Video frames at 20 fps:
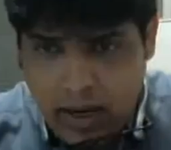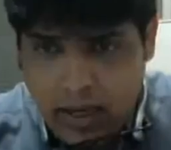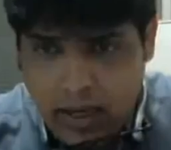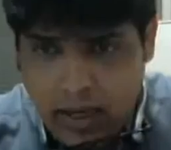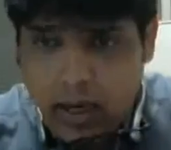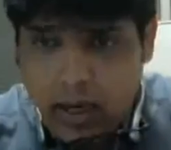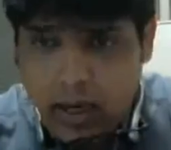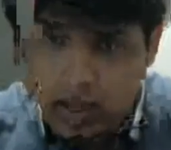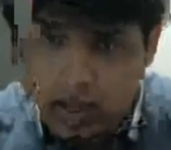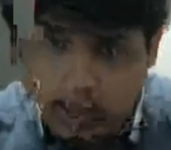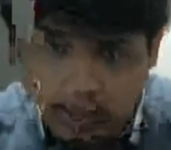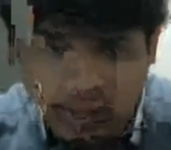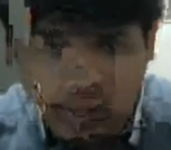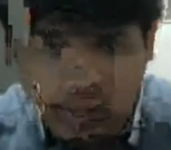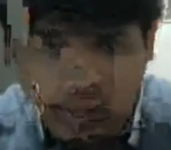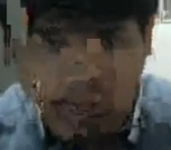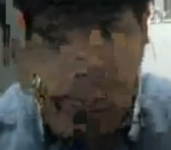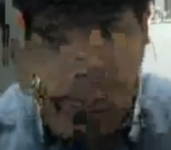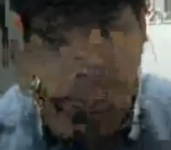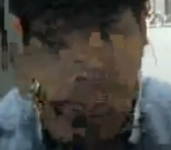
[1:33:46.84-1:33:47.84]
Right? For
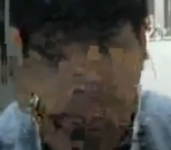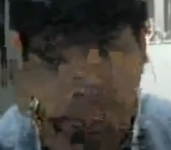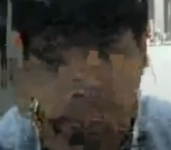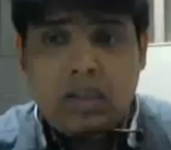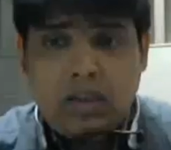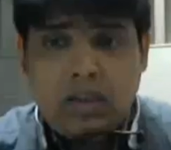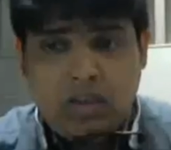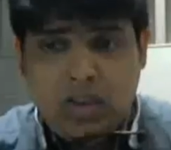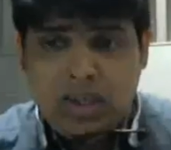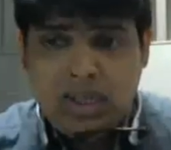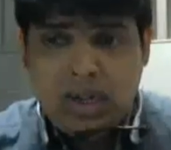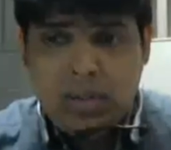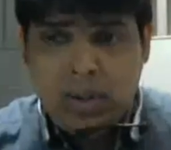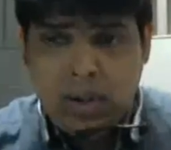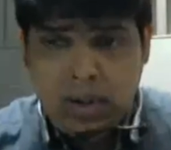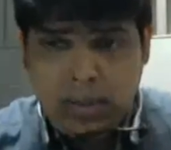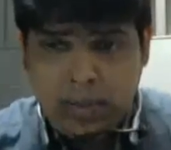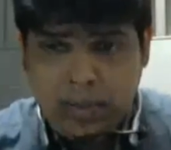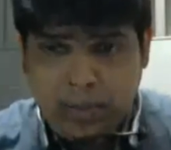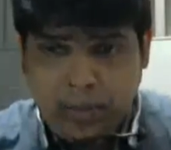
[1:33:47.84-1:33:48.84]
them, this is
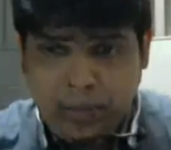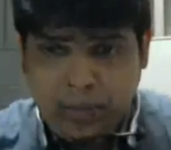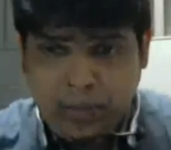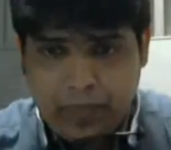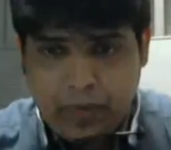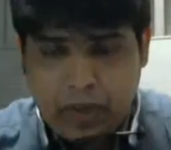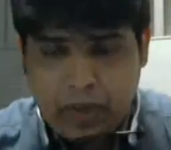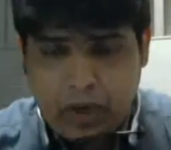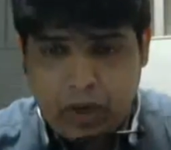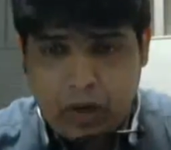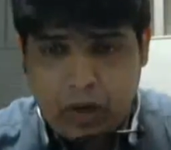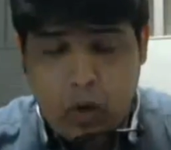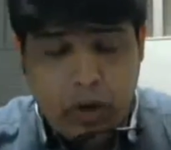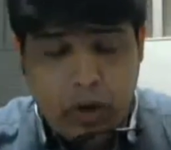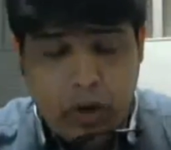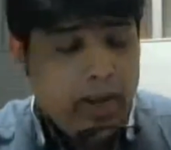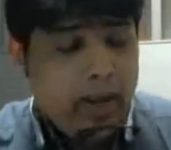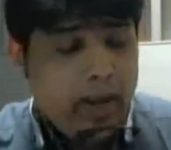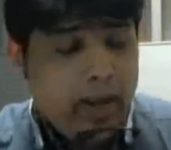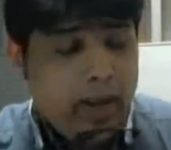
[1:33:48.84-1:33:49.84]
feasible.
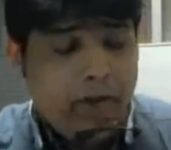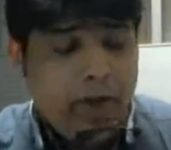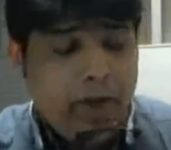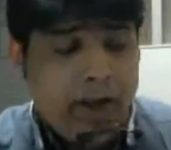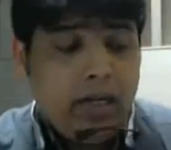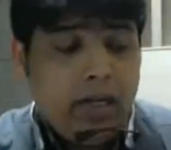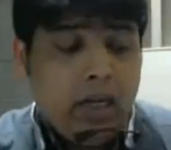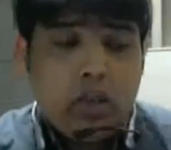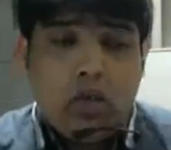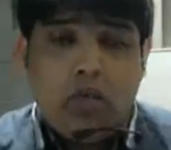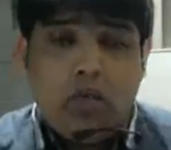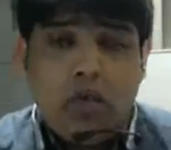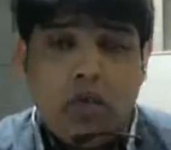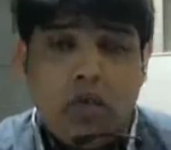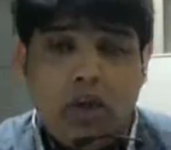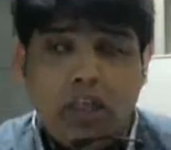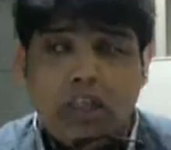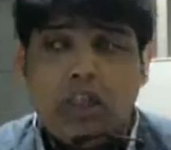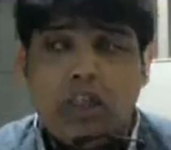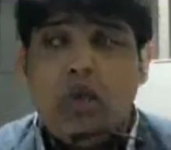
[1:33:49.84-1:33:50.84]
Okay, fine. So
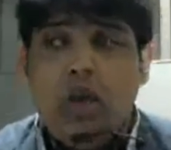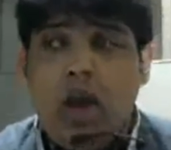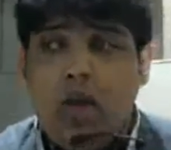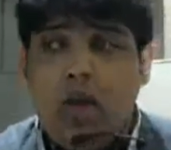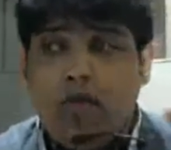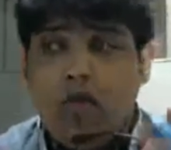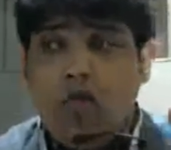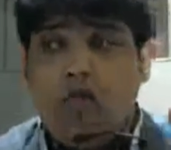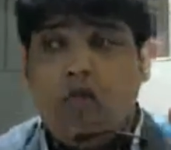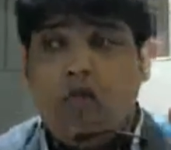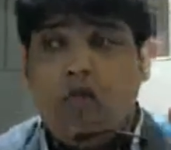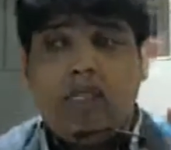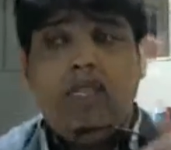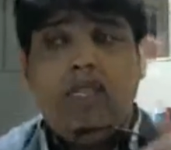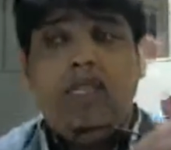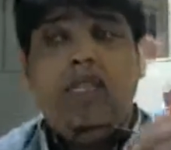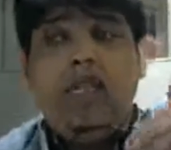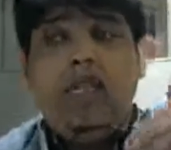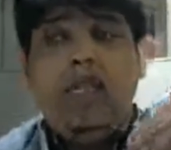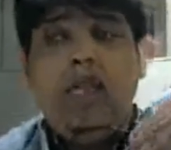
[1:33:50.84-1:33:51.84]
first, you have to first
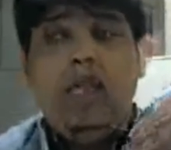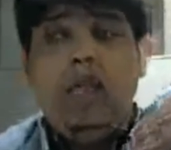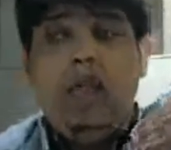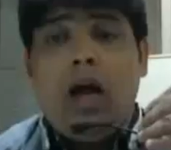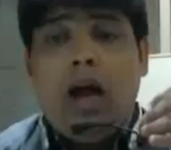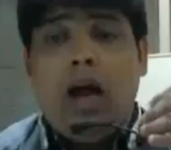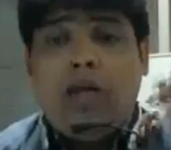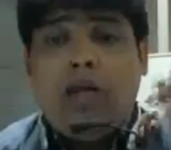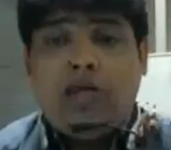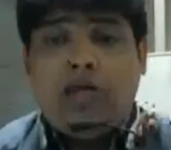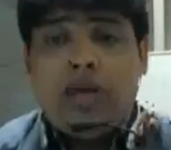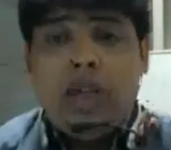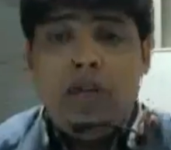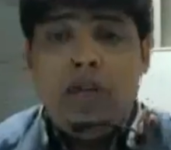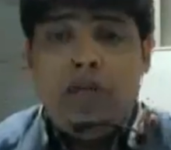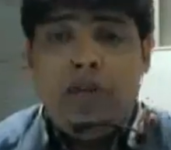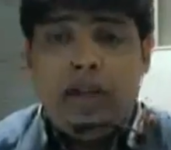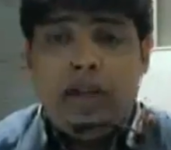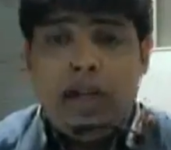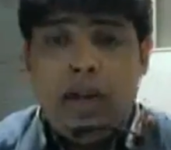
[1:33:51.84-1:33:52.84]
see the after
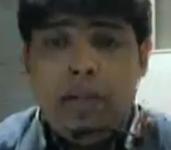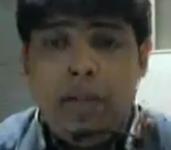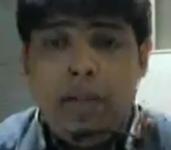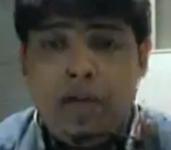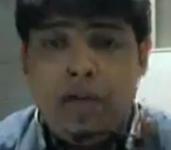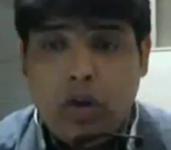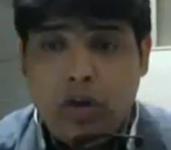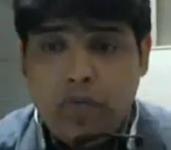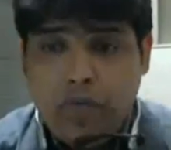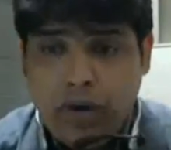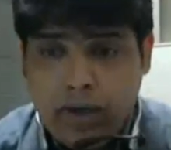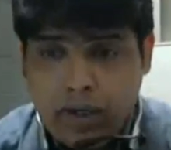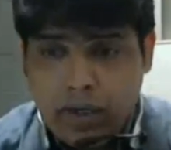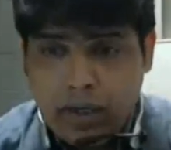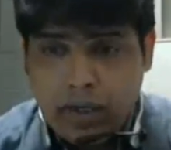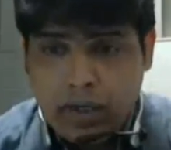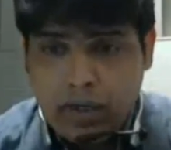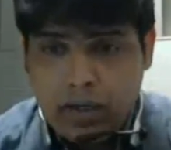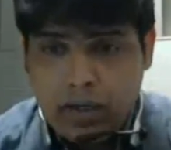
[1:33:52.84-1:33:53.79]
effect and before effect.